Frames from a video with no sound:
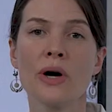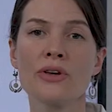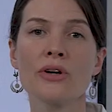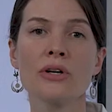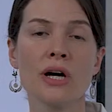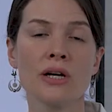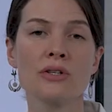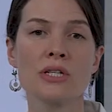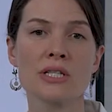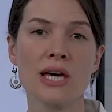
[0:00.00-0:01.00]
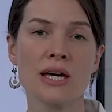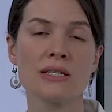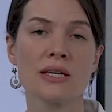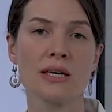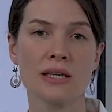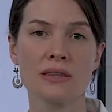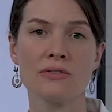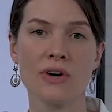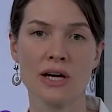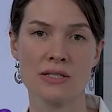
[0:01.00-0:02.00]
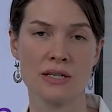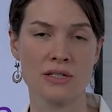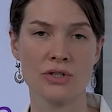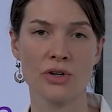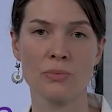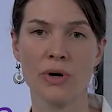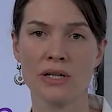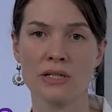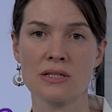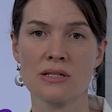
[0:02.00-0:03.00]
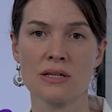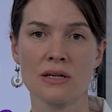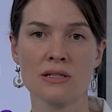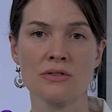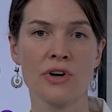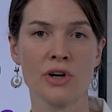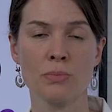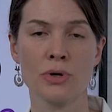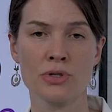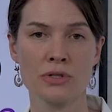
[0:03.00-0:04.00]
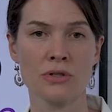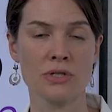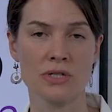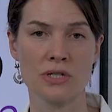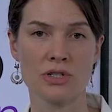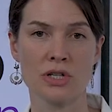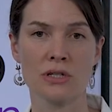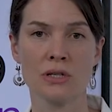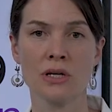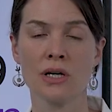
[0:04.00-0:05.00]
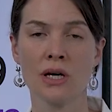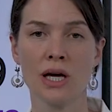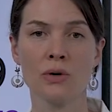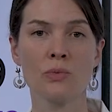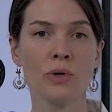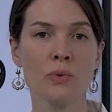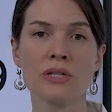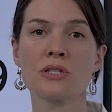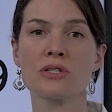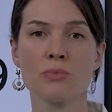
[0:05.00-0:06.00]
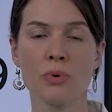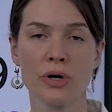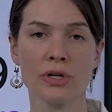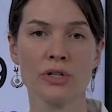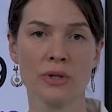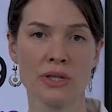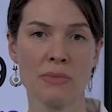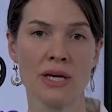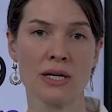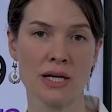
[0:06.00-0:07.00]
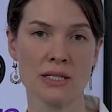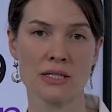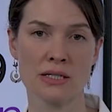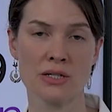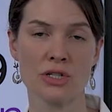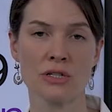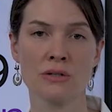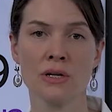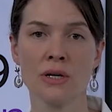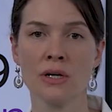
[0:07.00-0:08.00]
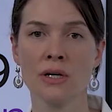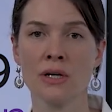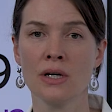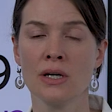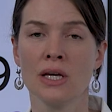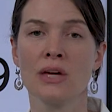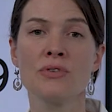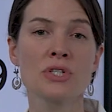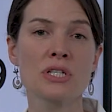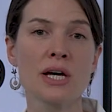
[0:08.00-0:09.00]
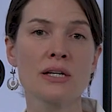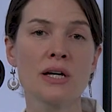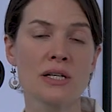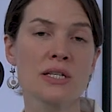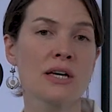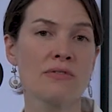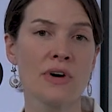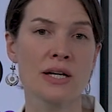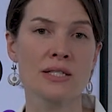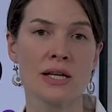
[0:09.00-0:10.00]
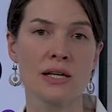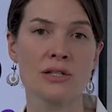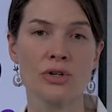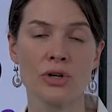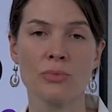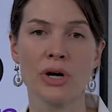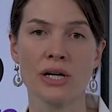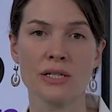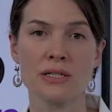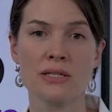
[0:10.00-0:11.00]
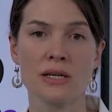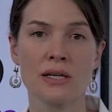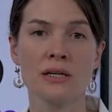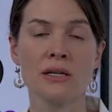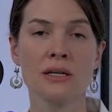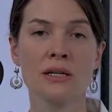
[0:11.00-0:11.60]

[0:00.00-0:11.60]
Whether or not you decide to get the vaccine during pregnancy is a very personal decision, and we want to support you in making that decision. If you decide not to get vaccinated during pregnancy,